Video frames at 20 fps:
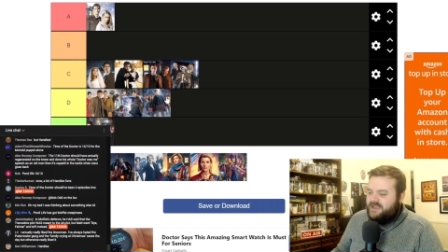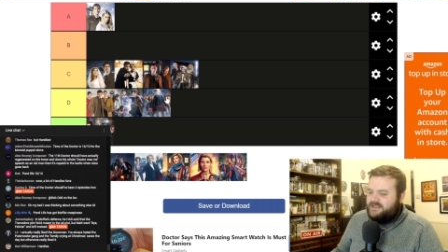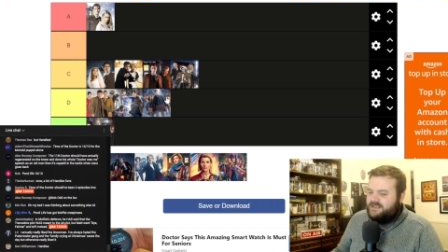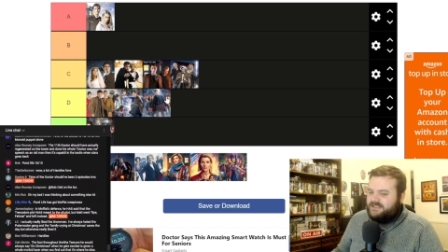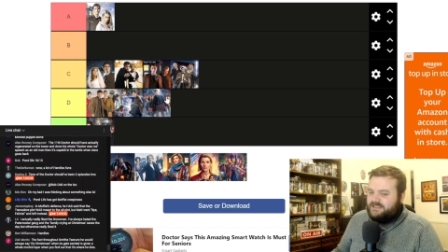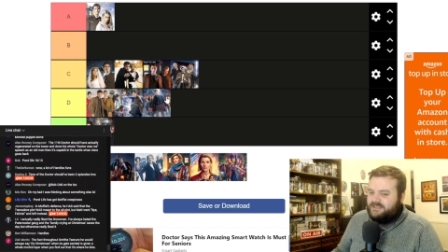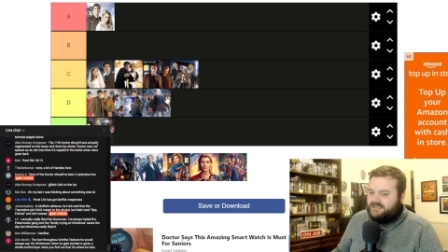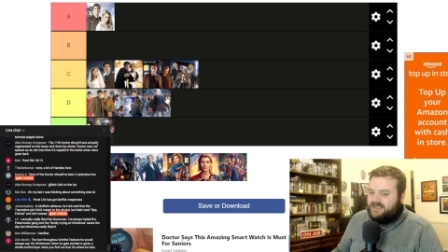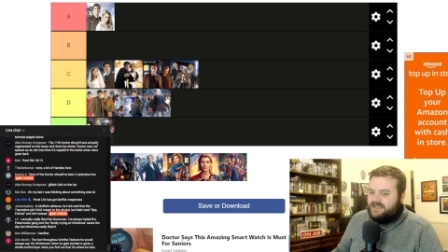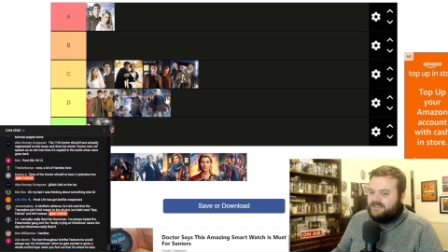
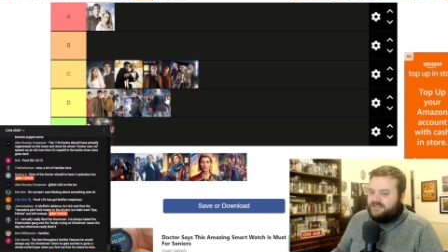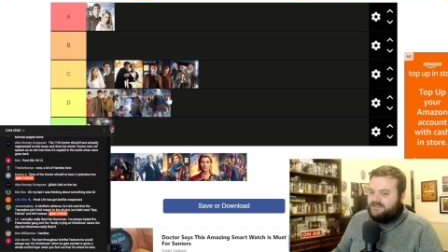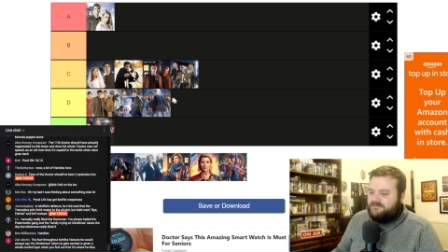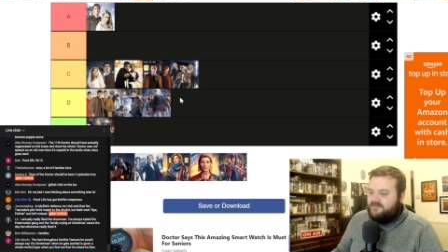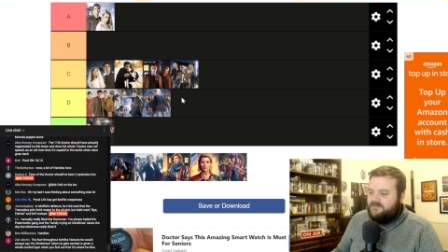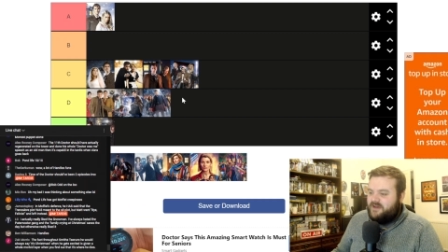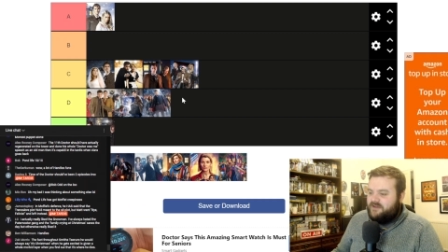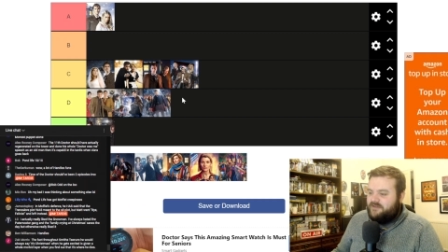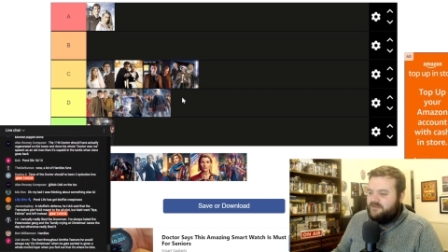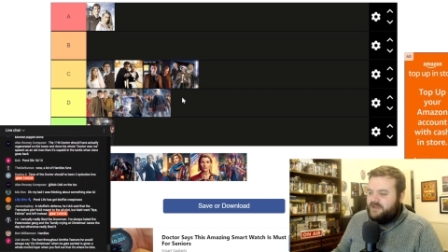It's it's
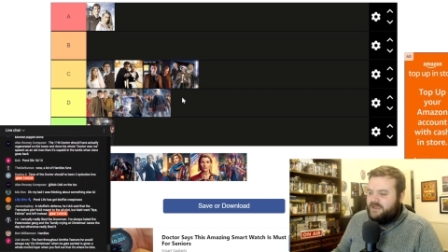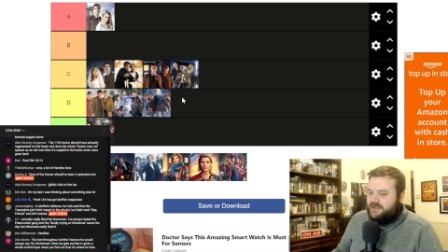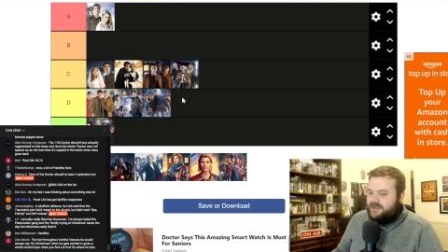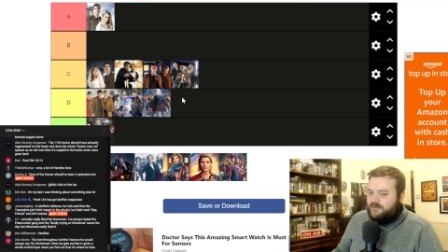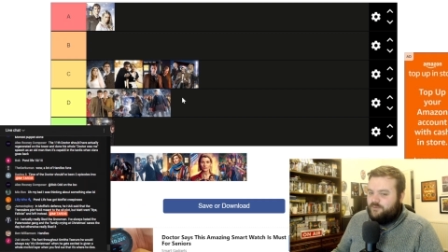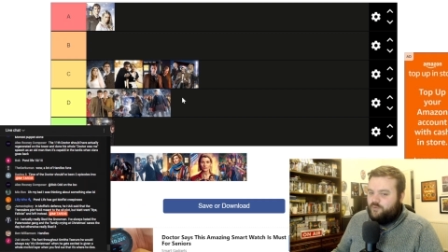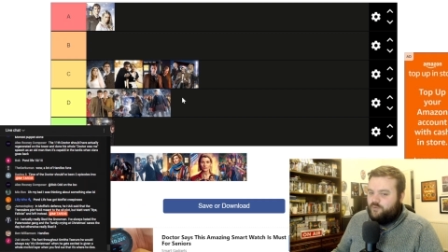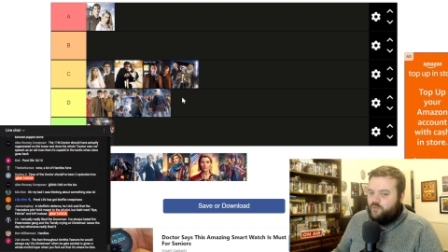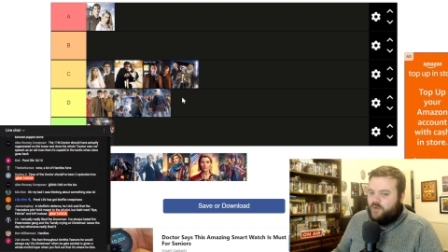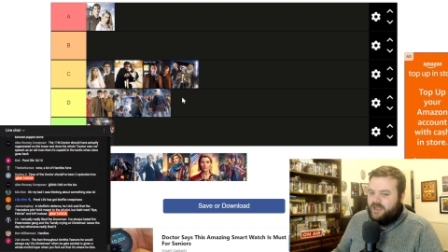
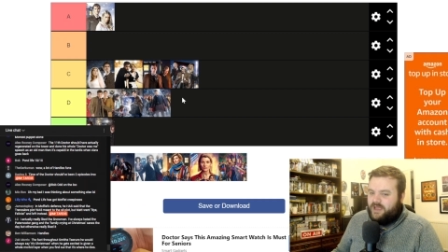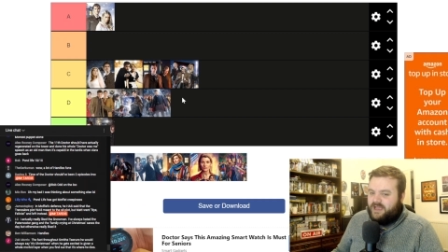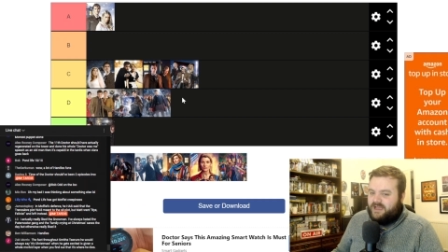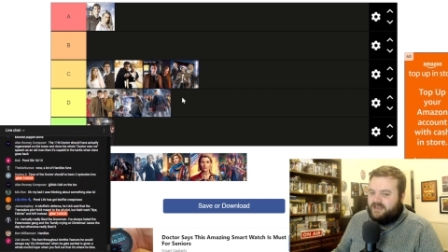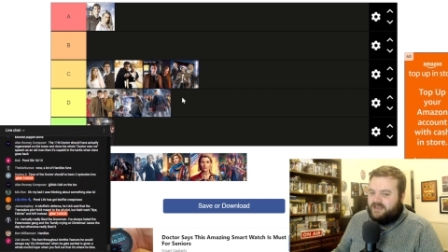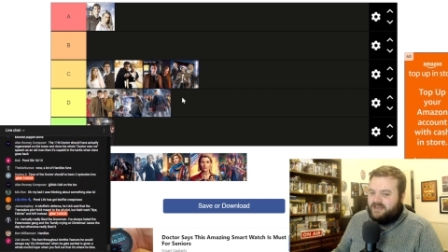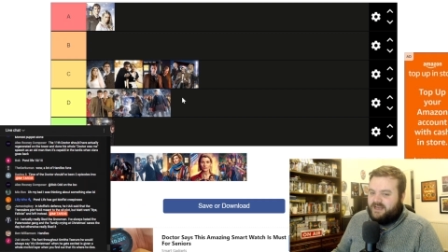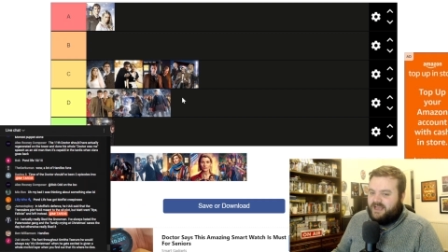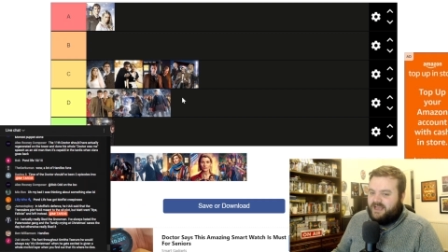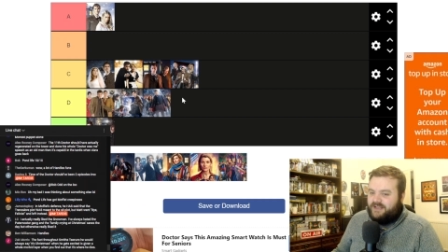very
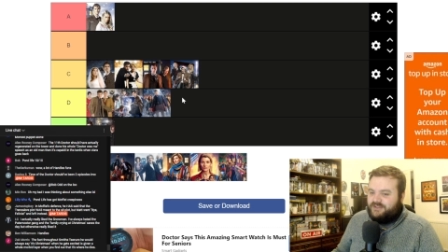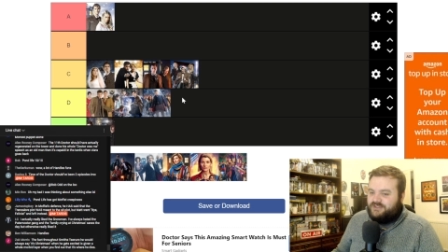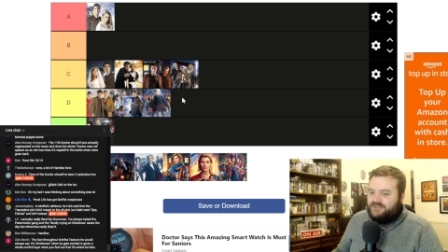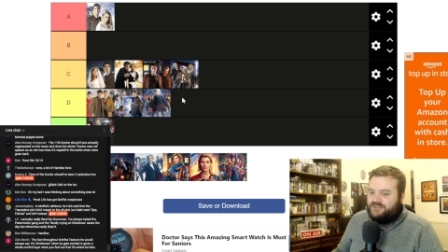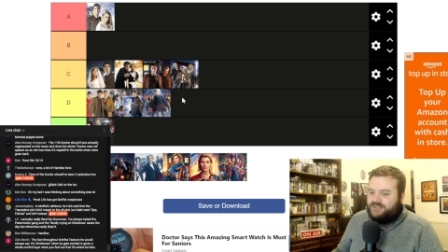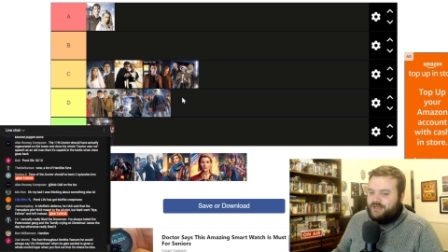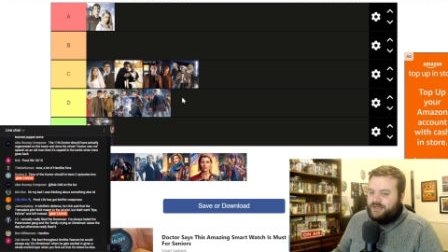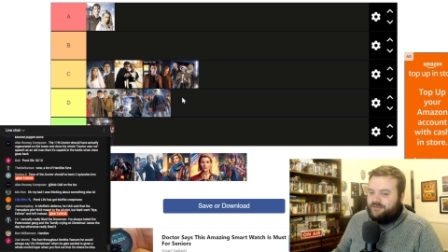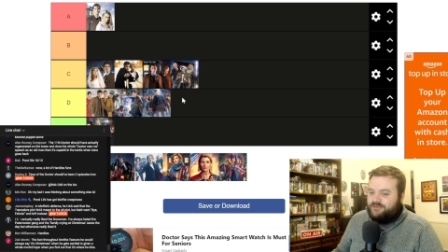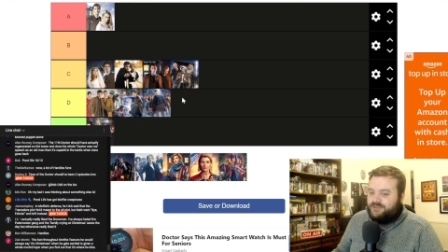weird and I
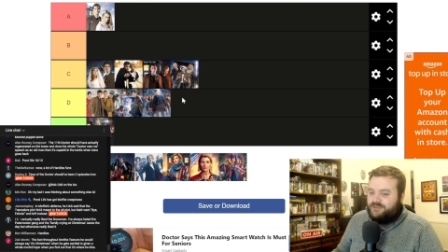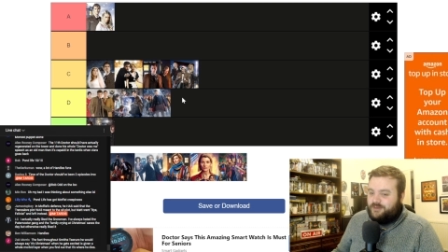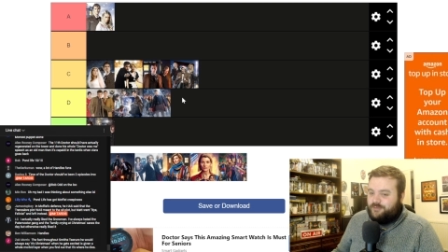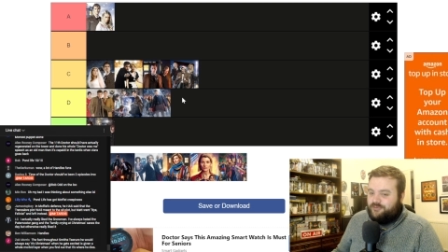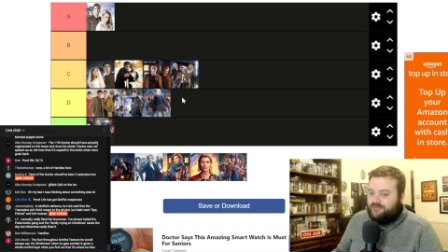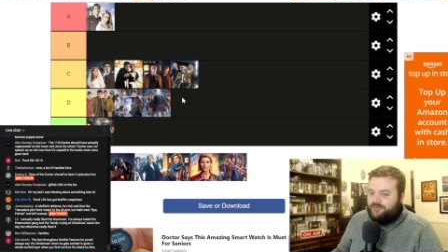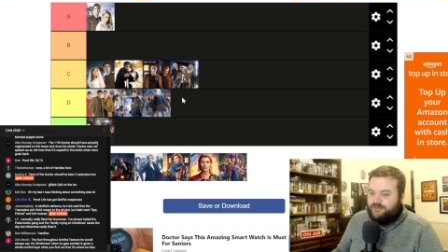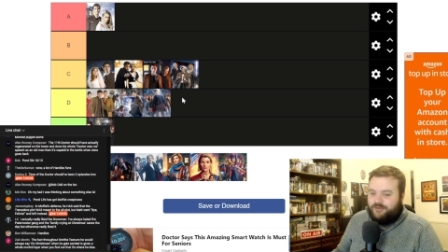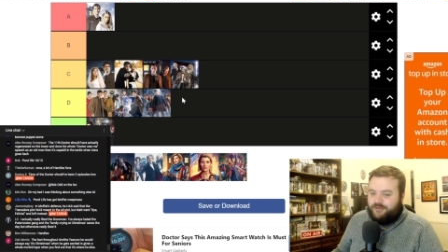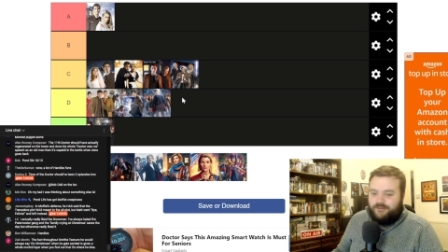don't
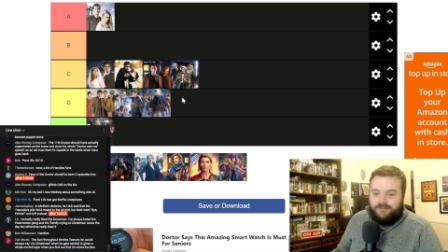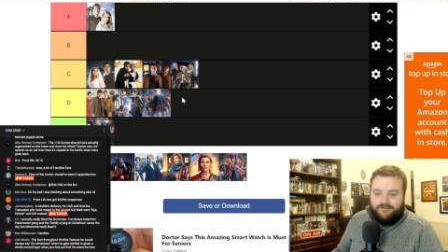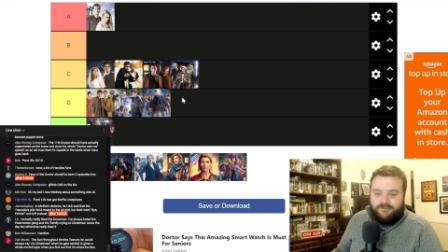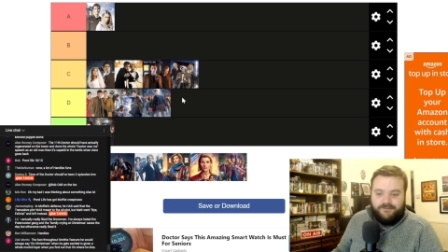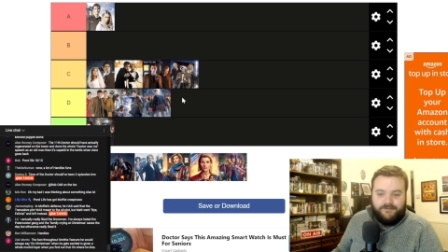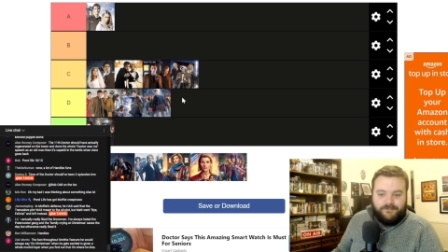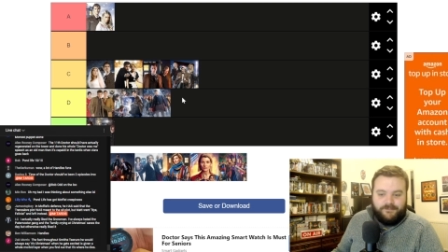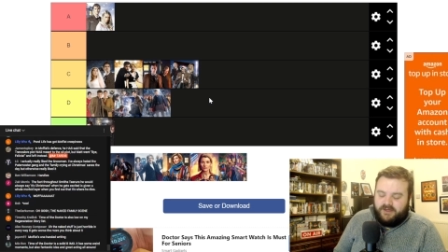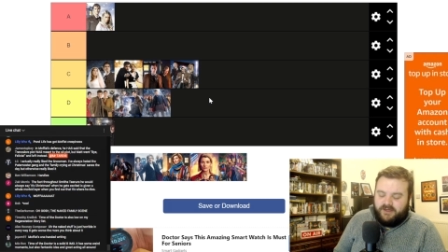approve.